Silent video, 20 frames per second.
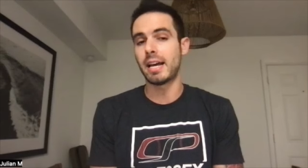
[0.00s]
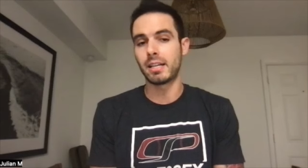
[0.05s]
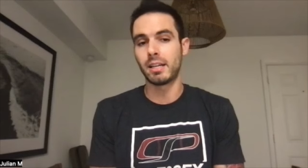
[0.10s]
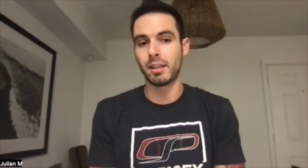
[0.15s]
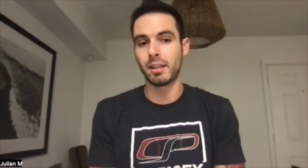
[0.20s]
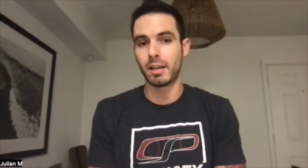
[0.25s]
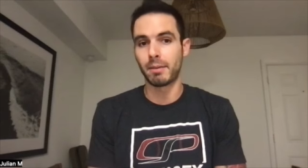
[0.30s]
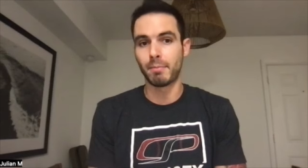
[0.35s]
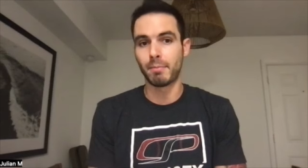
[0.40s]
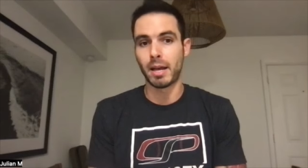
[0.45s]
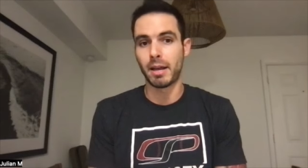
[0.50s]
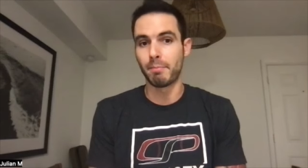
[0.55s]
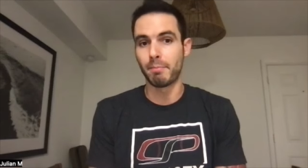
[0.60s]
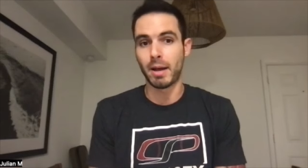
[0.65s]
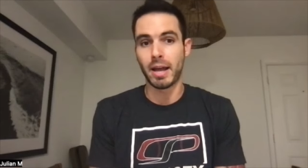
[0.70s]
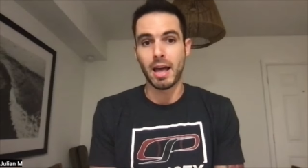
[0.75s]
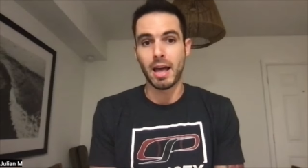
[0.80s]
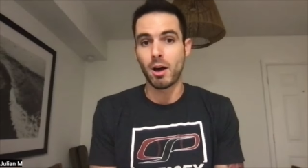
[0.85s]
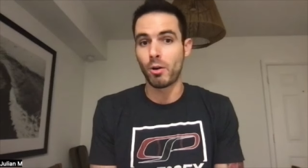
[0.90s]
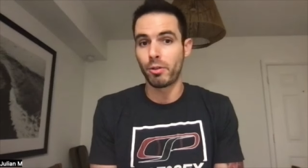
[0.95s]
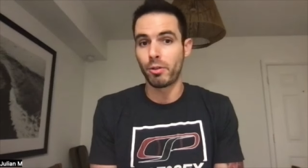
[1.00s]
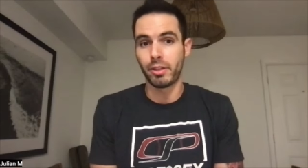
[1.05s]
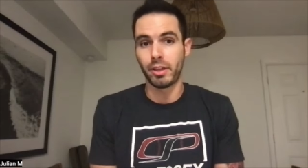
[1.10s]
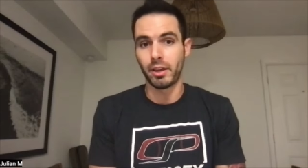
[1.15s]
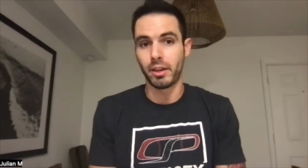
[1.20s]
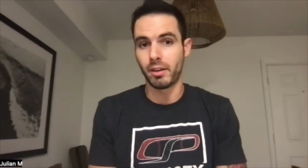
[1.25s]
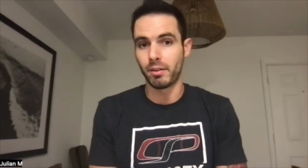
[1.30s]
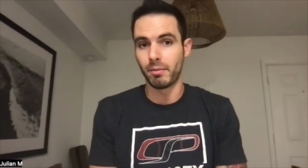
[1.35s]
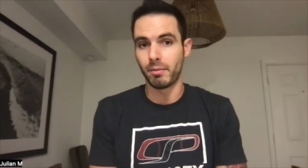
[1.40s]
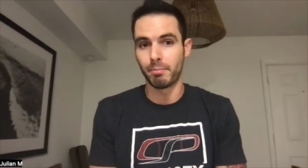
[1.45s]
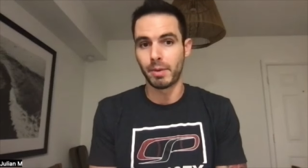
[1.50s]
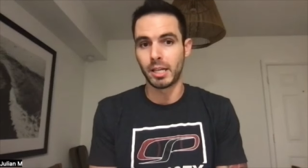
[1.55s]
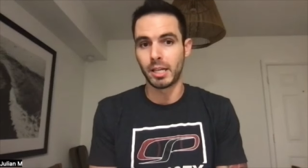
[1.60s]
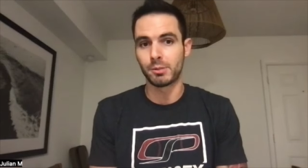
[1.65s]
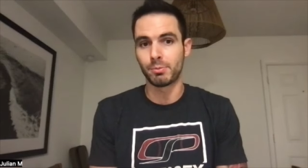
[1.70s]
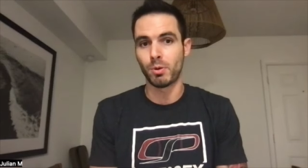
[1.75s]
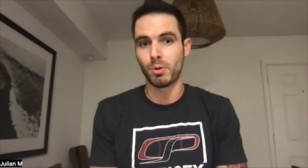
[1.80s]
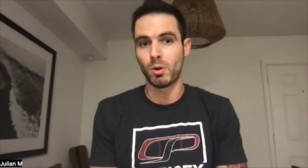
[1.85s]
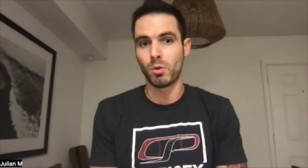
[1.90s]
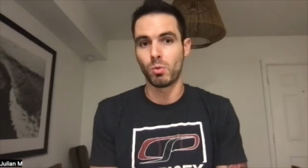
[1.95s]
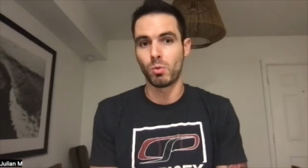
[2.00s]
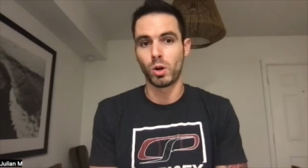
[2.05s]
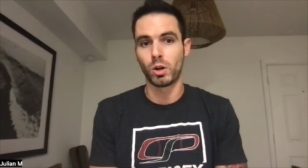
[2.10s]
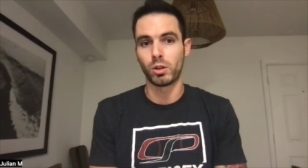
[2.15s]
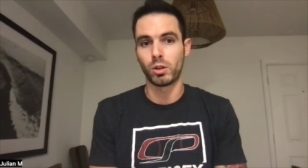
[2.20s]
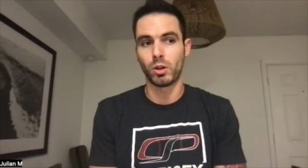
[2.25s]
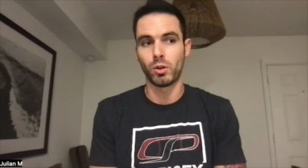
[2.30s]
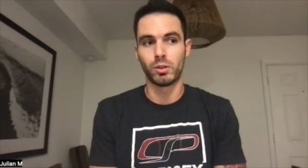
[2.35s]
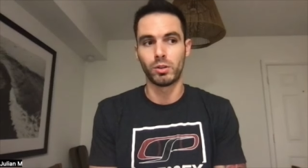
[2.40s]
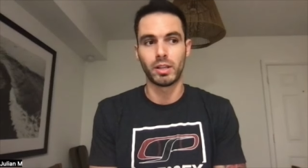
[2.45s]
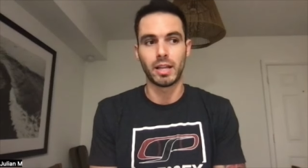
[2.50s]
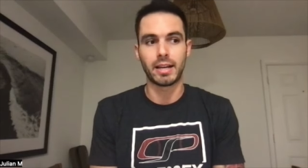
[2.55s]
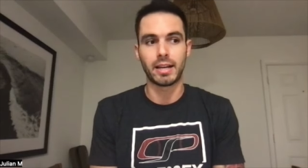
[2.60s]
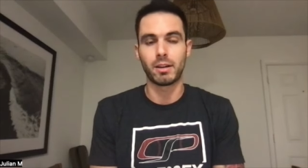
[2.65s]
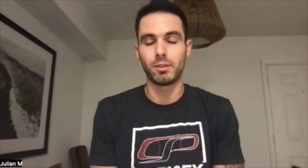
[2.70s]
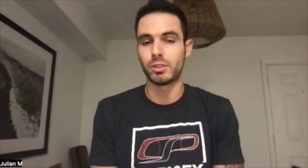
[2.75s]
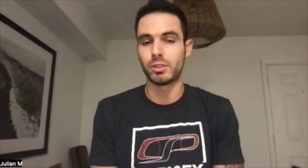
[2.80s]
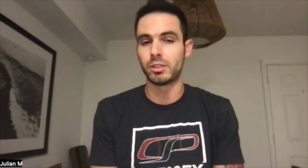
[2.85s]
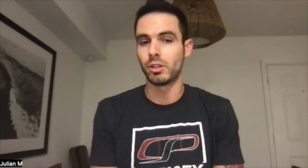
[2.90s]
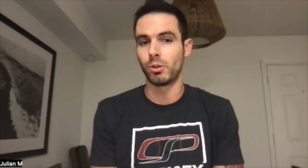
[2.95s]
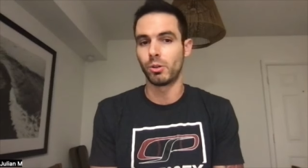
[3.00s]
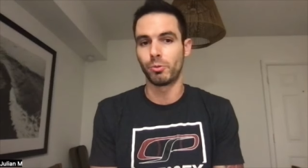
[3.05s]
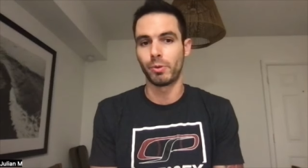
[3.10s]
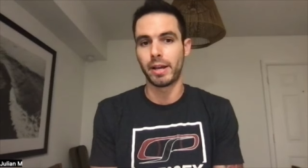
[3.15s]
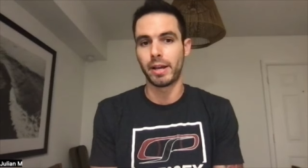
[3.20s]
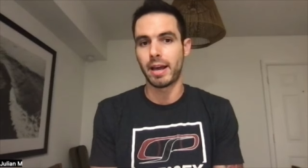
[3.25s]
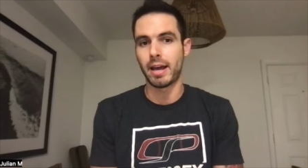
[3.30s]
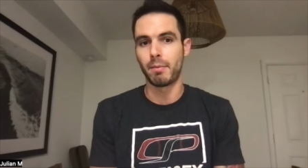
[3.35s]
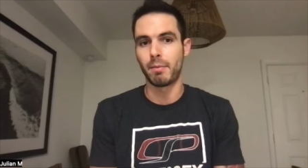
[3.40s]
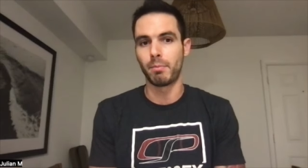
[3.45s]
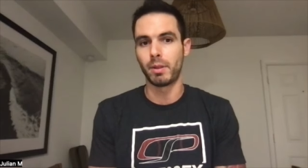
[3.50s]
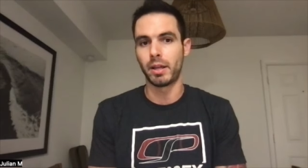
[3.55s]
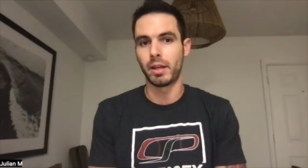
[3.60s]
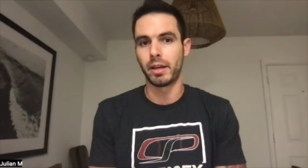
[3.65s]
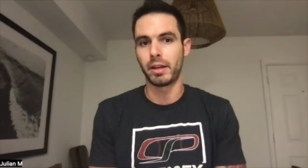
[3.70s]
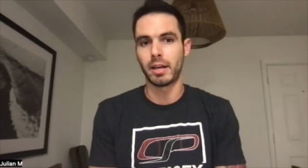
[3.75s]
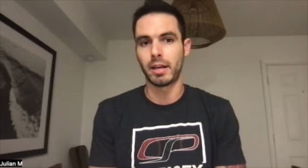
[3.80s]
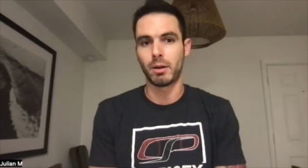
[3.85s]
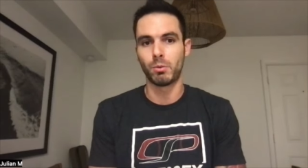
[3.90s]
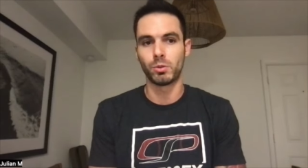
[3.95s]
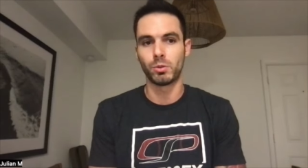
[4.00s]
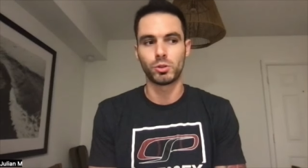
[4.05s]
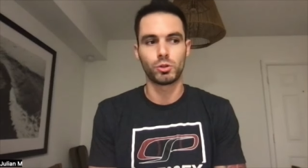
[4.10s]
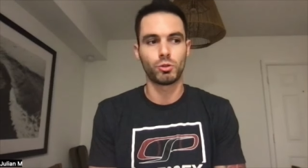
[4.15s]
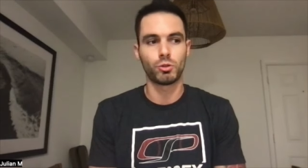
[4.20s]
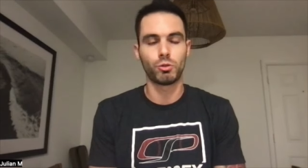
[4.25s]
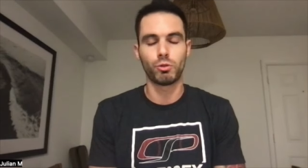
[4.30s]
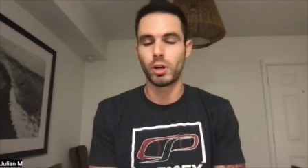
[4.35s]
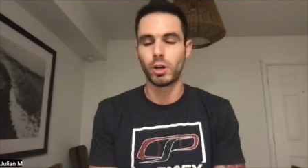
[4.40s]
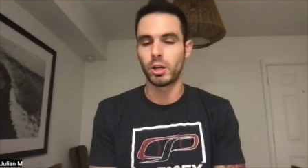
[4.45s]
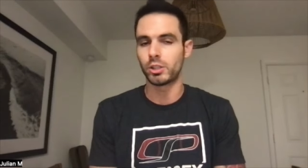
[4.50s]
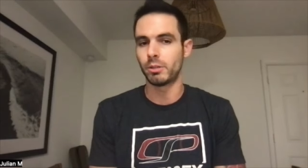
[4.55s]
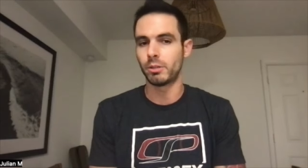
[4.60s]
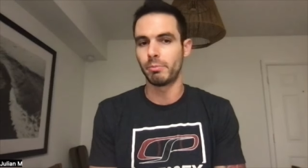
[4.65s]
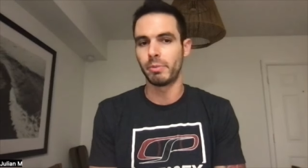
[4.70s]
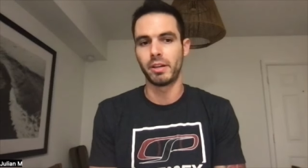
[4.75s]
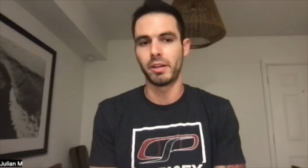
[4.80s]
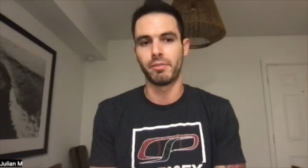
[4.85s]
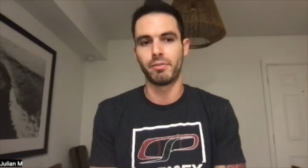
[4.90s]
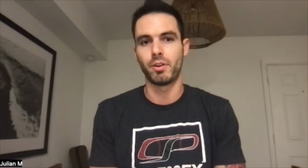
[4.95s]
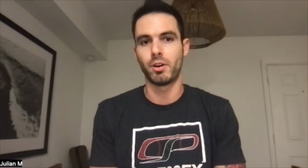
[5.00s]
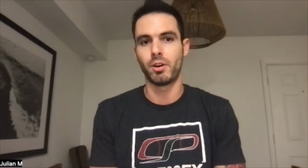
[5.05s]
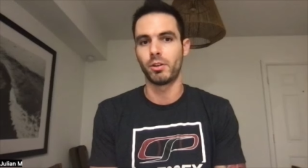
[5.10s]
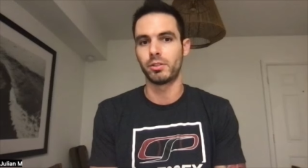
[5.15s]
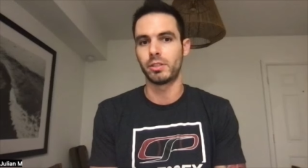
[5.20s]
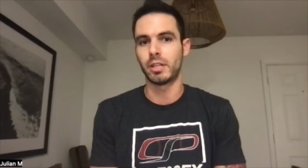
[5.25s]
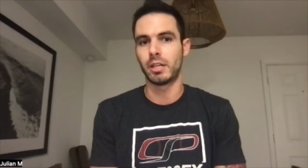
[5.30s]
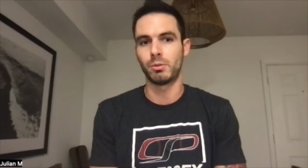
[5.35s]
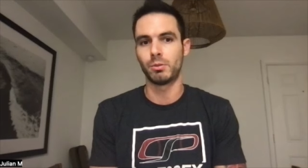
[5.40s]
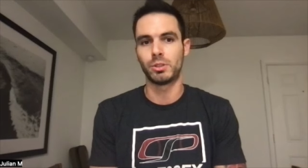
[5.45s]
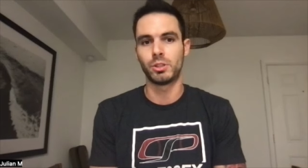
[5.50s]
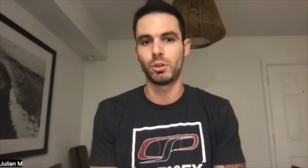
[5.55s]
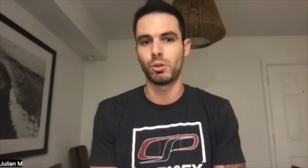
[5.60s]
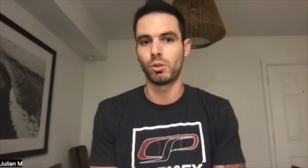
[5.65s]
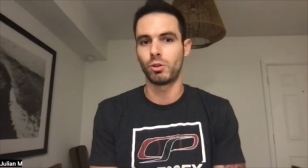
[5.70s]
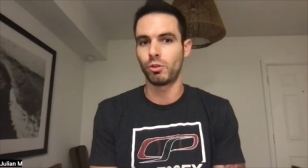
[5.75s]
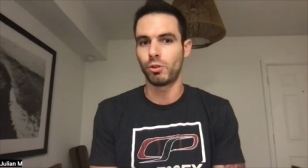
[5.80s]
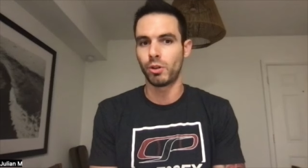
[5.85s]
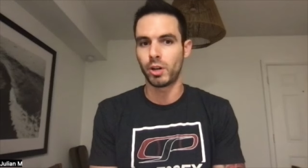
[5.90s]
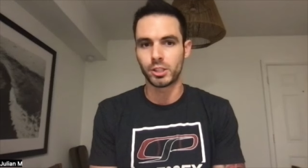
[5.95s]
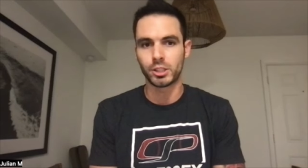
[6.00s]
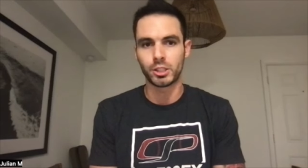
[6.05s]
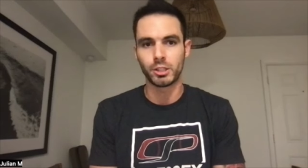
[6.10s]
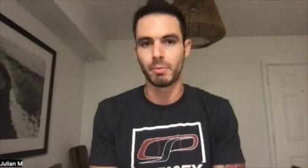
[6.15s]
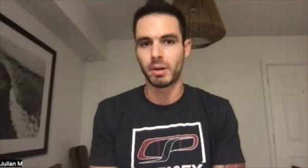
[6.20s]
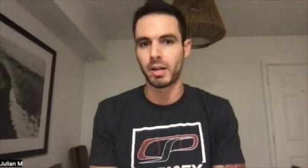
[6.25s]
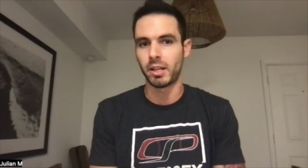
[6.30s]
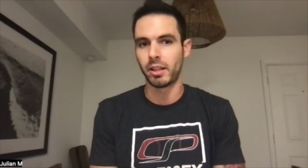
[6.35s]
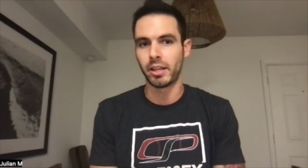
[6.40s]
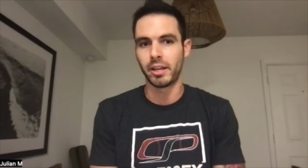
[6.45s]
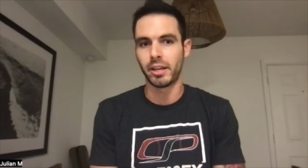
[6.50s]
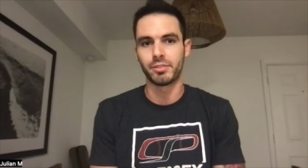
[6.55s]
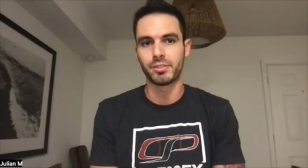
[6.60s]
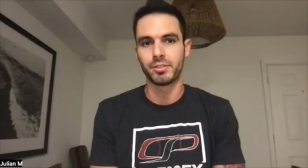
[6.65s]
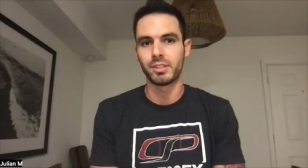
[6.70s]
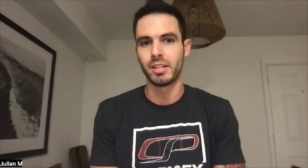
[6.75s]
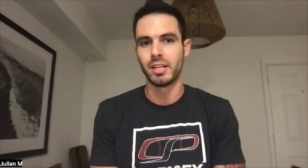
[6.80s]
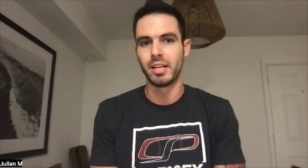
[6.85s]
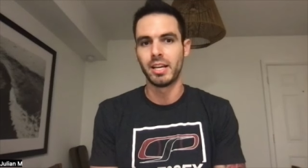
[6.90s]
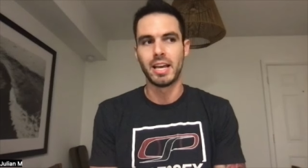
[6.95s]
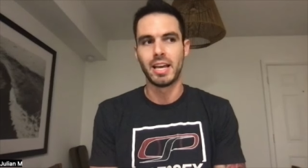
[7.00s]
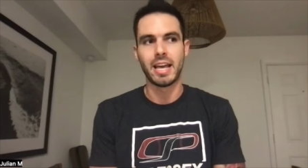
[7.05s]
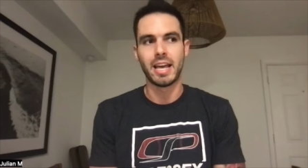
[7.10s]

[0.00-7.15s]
like my my healthy baseball workload like I was still in rehab. Like mm-hmm. I was crushing BFRs. I was still crushing my lifts. Mm-hmm. And